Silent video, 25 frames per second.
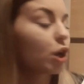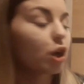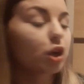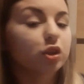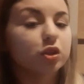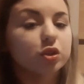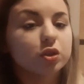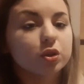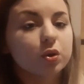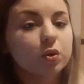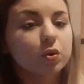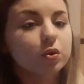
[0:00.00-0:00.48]

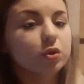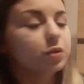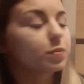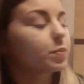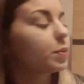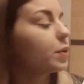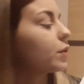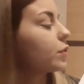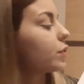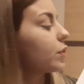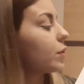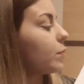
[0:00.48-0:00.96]
George
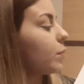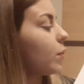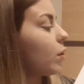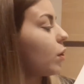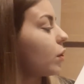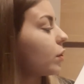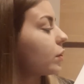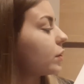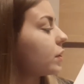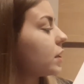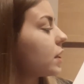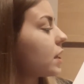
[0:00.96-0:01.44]
put them
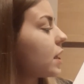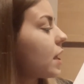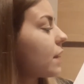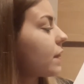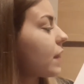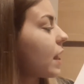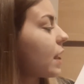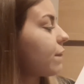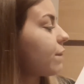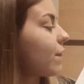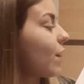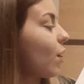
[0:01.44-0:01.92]
on.
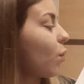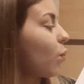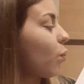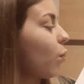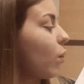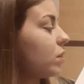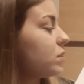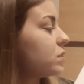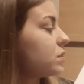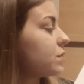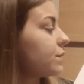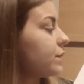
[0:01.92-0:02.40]
They felt
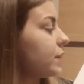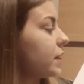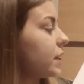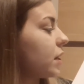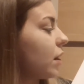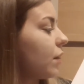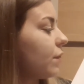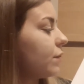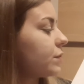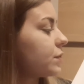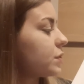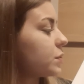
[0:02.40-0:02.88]
wonderfully
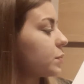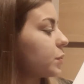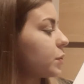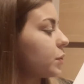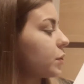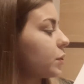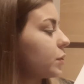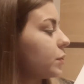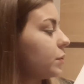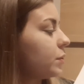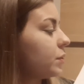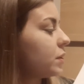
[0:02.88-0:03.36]

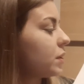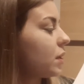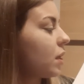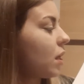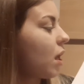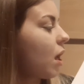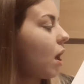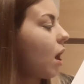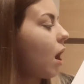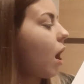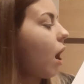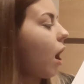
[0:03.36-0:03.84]
comfortable.
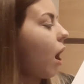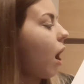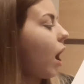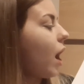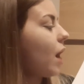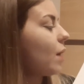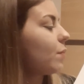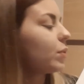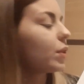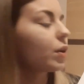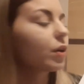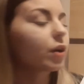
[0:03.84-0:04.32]
"I
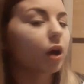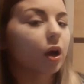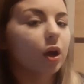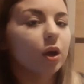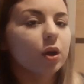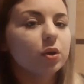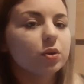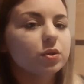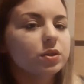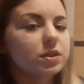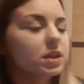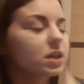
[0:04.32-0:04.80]
am the
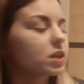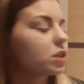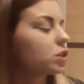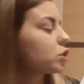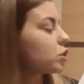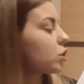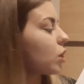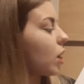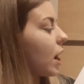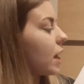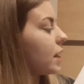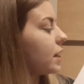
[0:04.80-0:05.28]
coziest
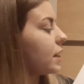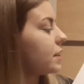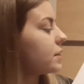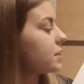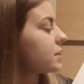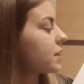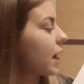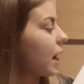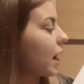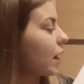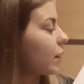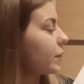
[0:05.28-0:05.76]
giant in
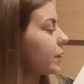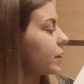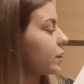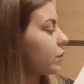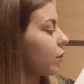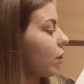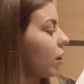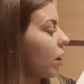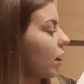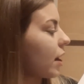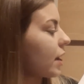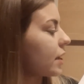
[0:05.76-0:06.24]
town," he
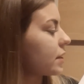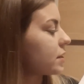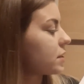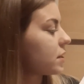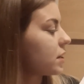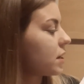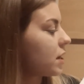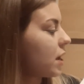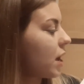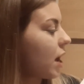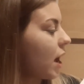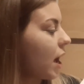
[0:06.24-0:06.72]
cried,
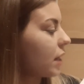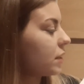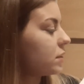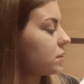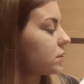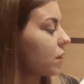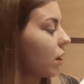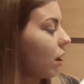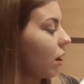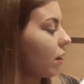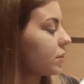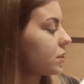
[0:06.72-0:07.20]
and
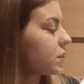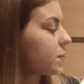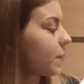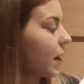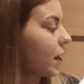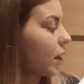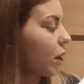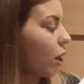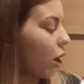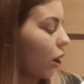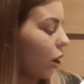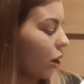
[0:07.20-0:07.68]
danced
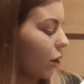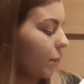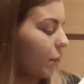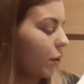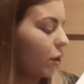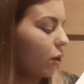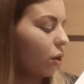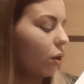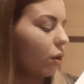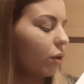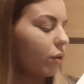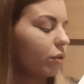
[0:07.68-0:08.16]
back home
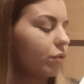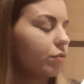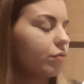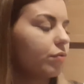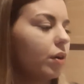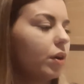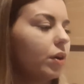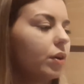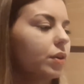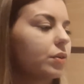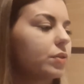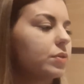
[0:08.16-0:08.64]
along the
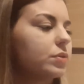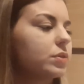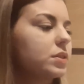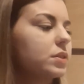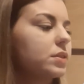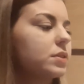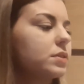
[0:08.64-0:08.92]
road.